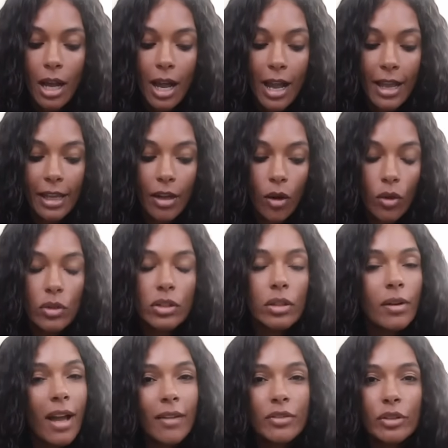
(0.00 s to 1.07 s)
I
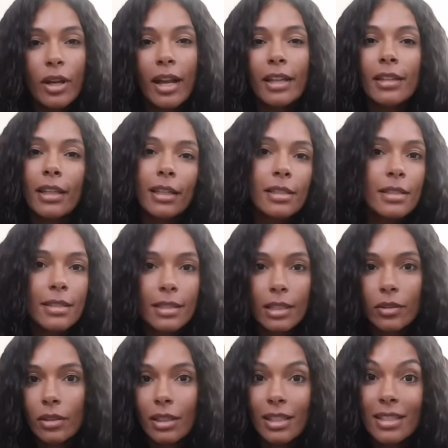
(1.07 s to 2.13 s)
also have tried like a
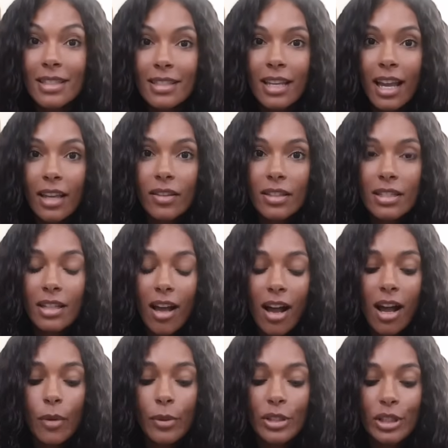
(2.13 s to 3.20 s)
silky style
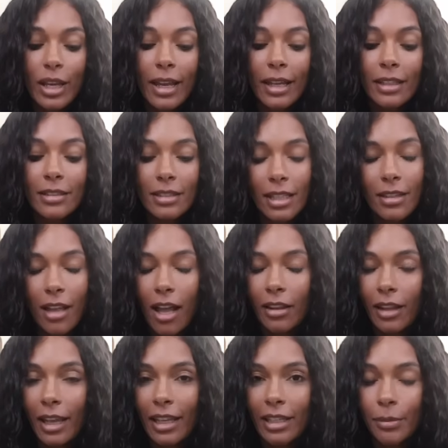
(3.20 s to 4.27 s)
saw, which I did
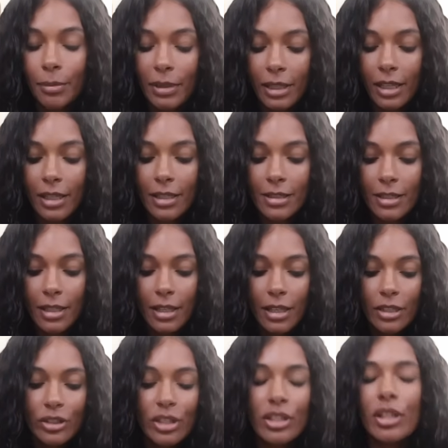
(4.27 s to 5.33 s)
not like because
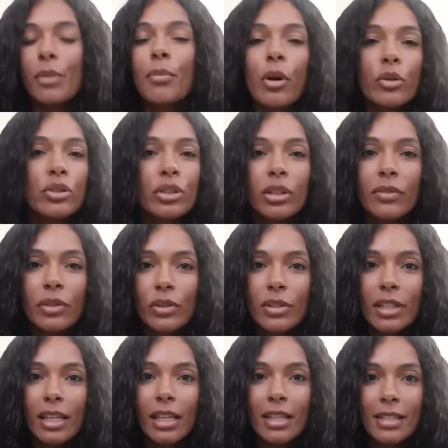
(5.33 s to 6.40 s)
just the motion of
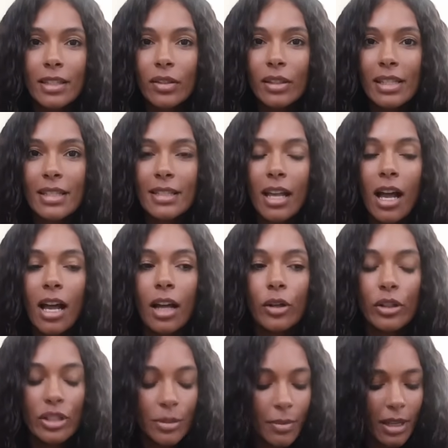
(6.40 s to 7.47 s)
using a silky saw
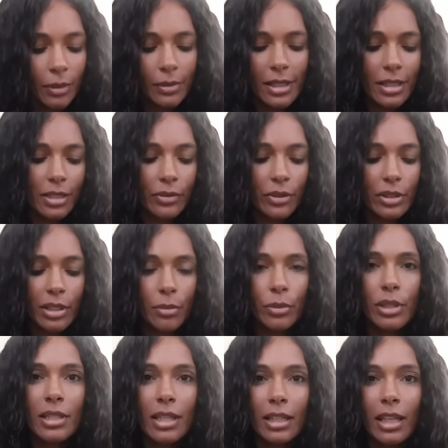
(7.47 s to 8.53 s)
hurts my wrist for some
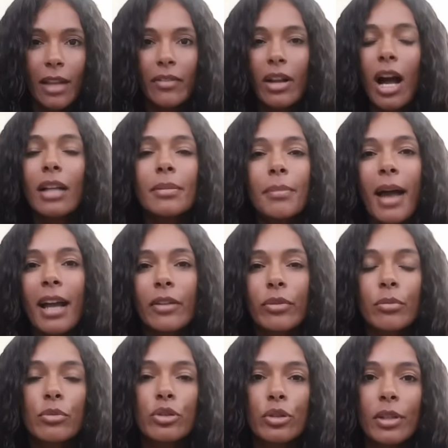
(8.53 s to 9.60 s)
reason. And I've gotten back
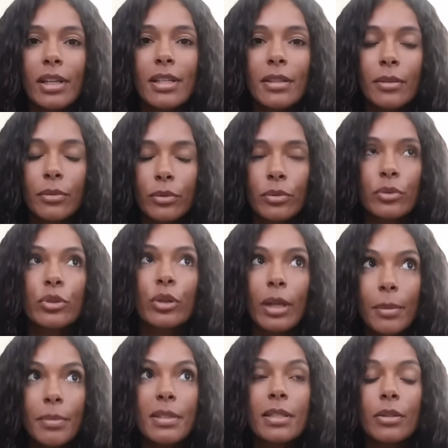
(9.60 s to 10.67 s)
from
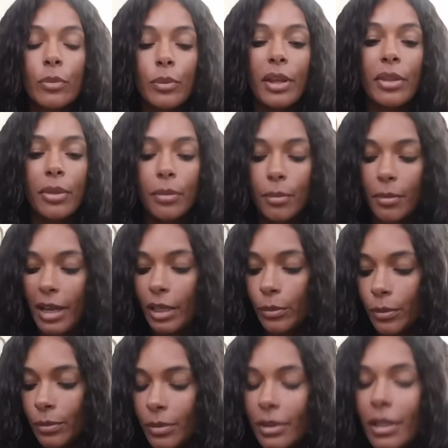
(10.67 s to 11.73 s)
trips with my,